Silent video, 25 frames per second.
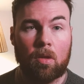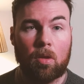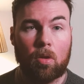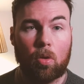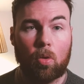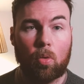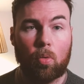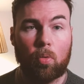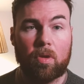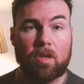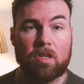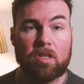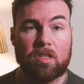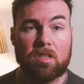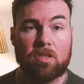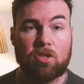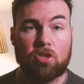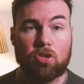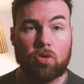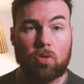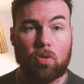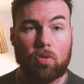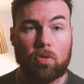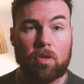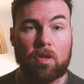Always
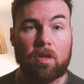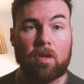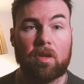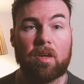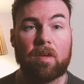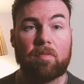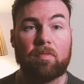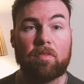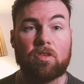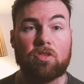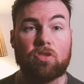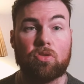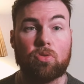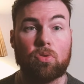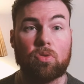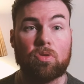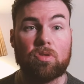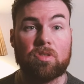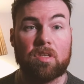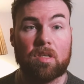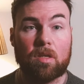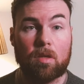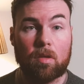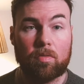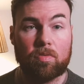ensure that you're giving
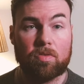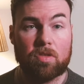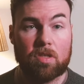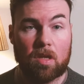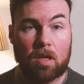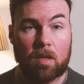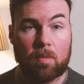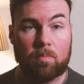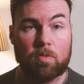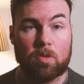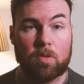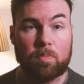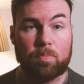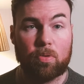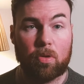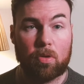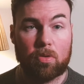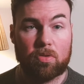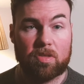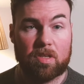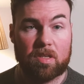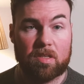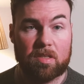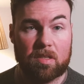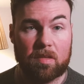students enough time to
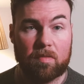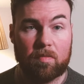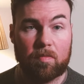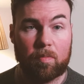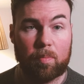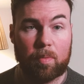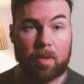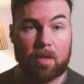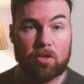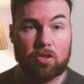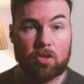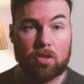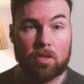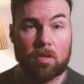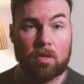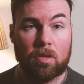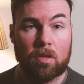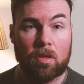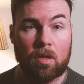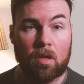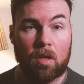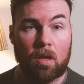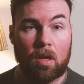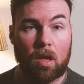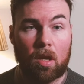process the information,
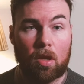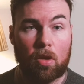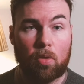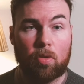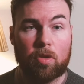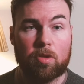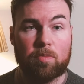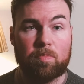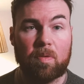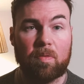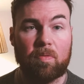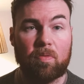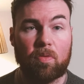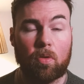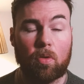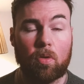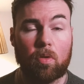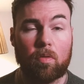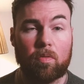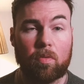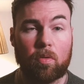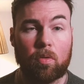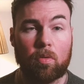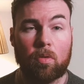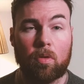and always be
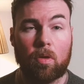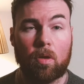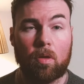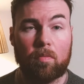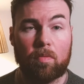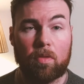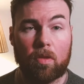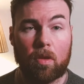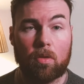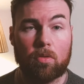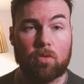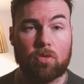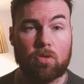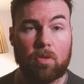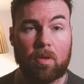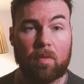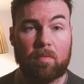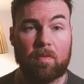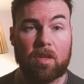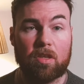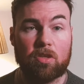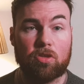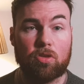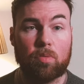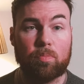thoughtful of those who have
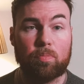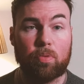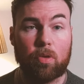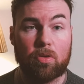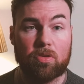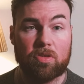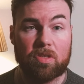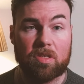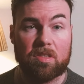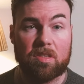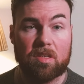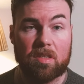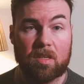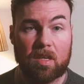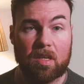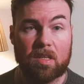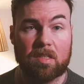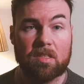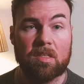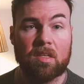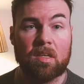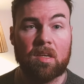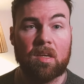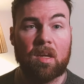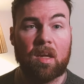additional processing
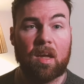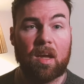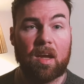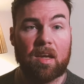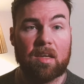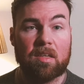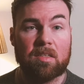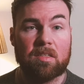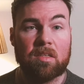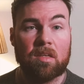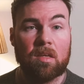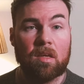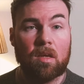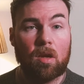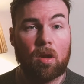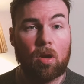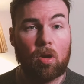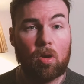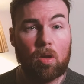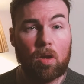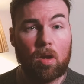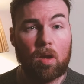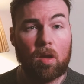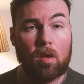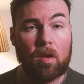needs, as
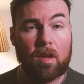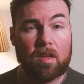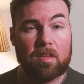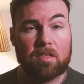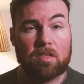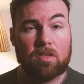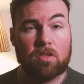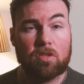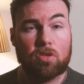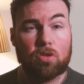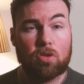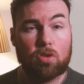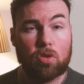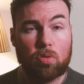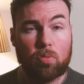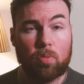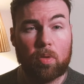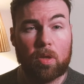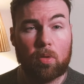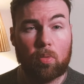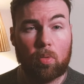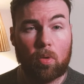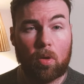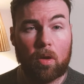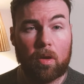online lessons do
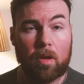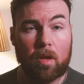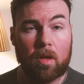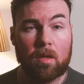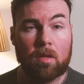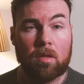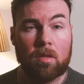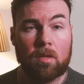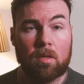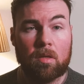require